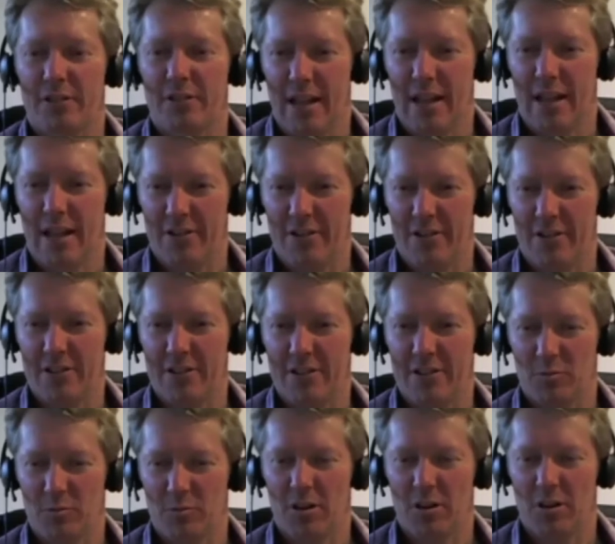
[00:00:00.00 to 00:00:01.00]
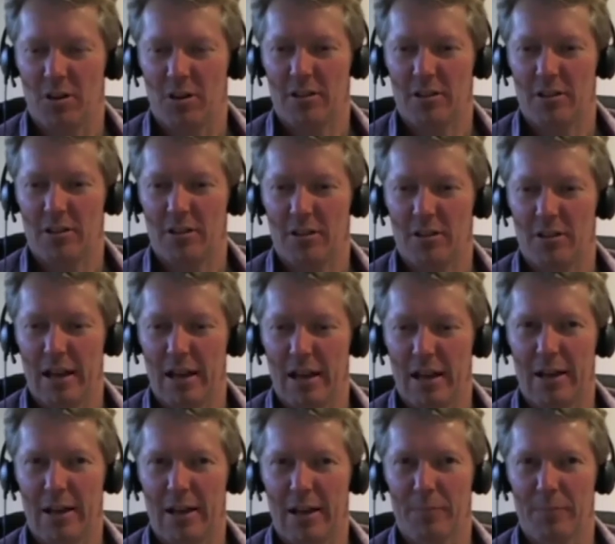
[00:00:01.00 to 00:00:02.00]
area to work.
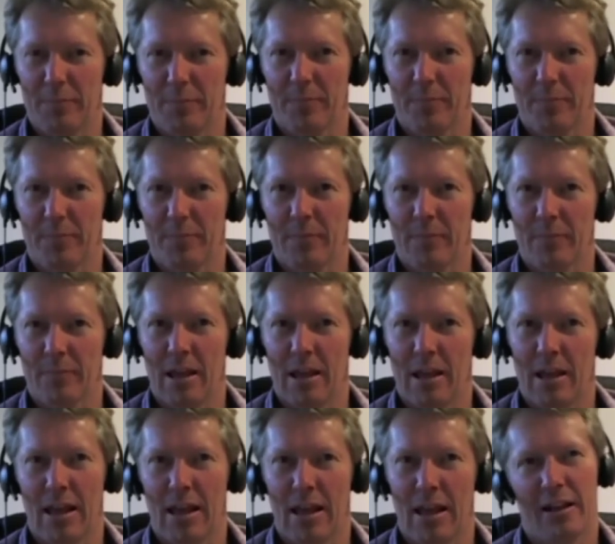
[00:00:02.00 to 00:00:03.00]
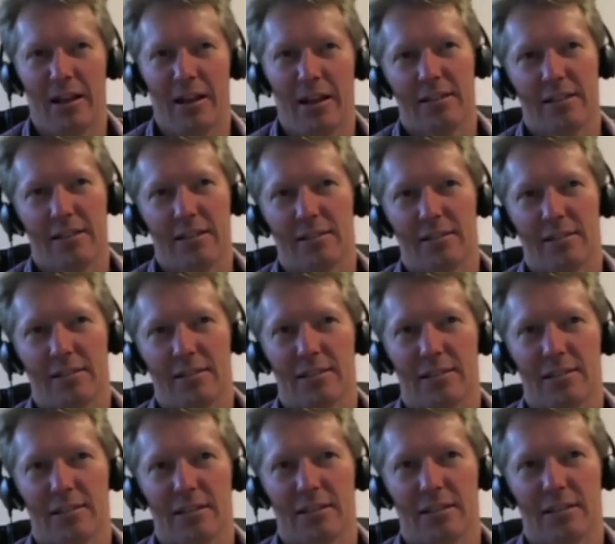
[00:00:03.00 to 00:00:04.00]
Um, and I guess,
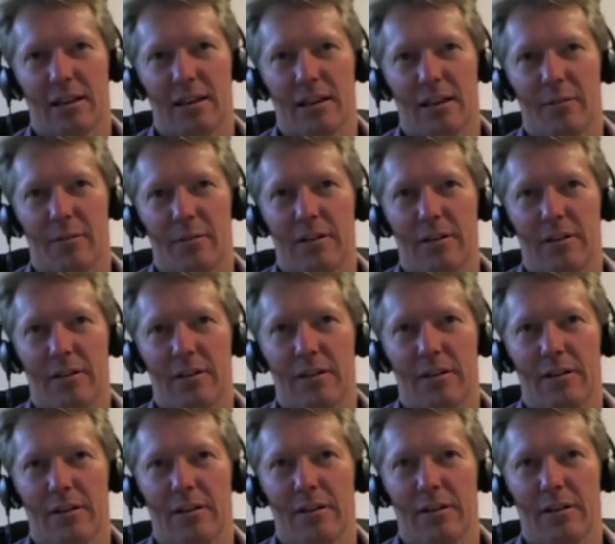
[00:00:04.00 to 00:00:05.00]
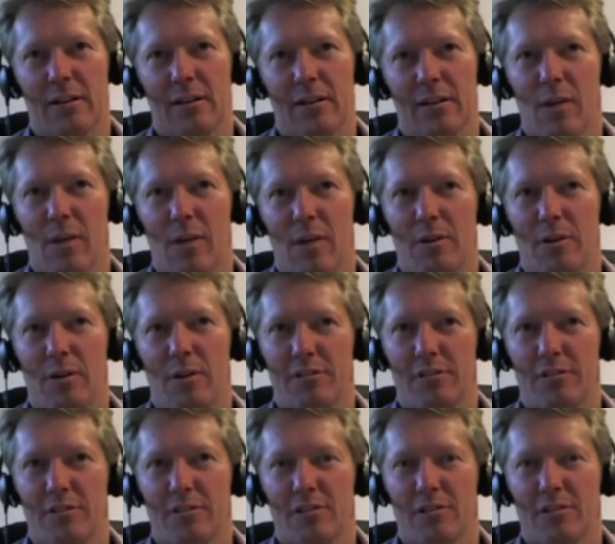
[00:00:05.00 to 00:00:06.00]
I mean, my preference
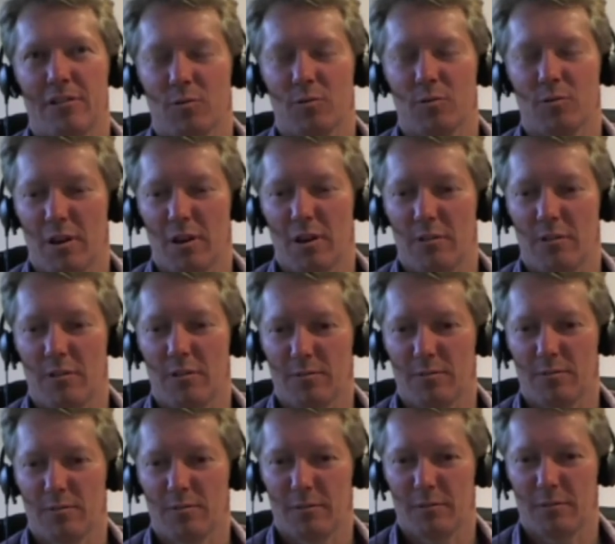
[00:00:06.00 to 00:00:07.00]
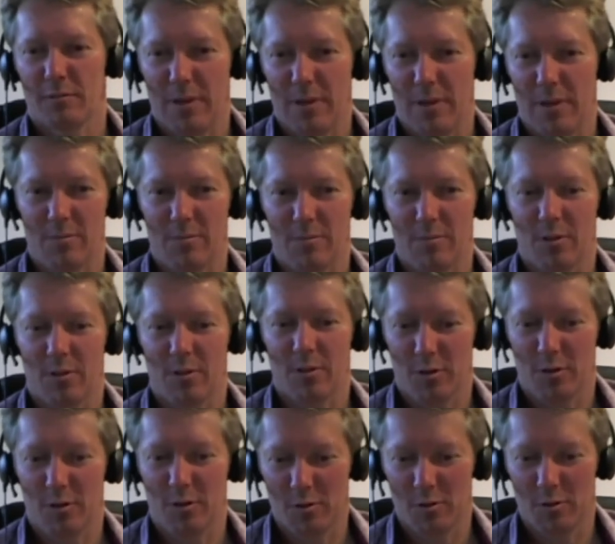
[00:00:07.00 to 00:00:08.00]
is to work with people
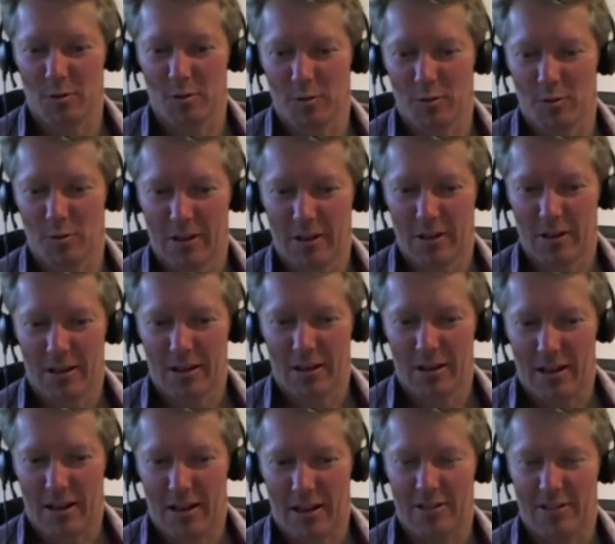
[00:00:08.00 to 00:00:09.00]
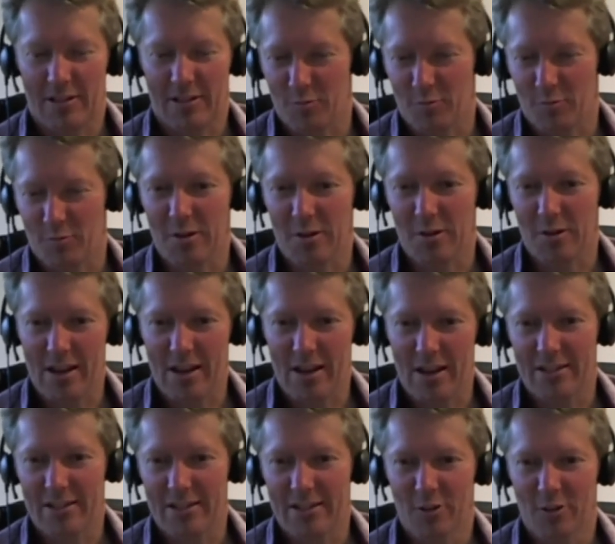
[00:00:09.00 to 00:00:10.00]
who are
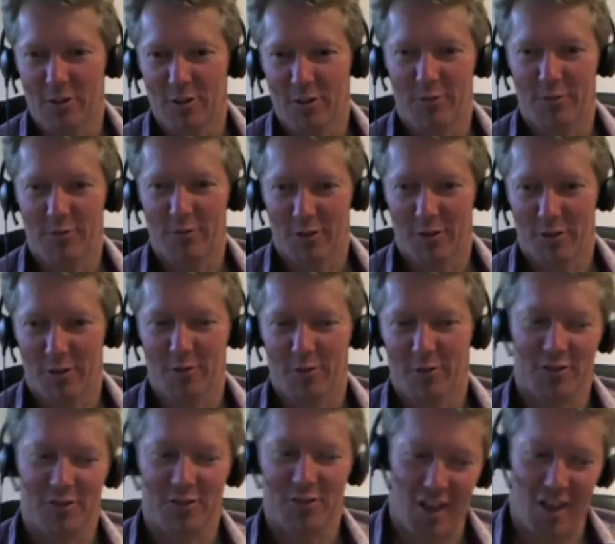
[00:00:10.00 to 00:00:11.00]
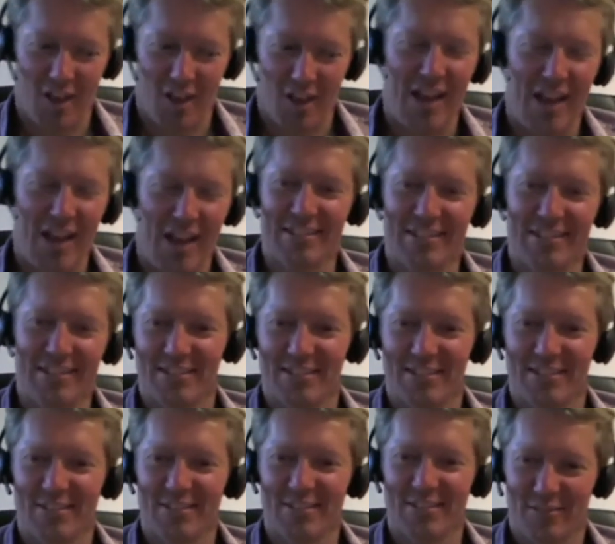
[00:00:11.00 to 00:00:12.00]
self-motivated, who have decided
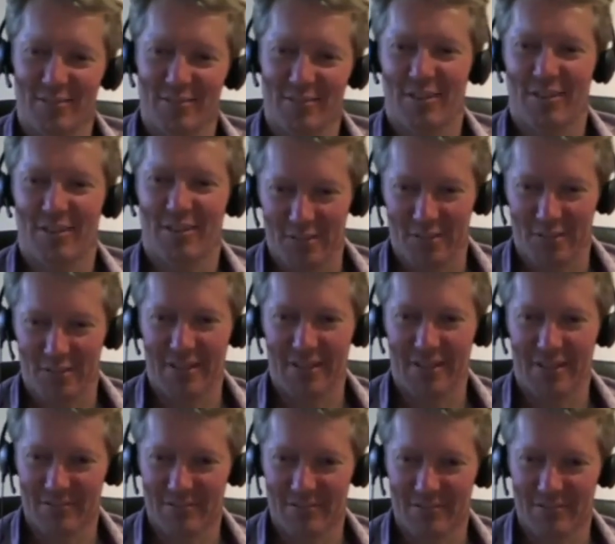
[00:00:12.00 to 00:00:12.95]
on their,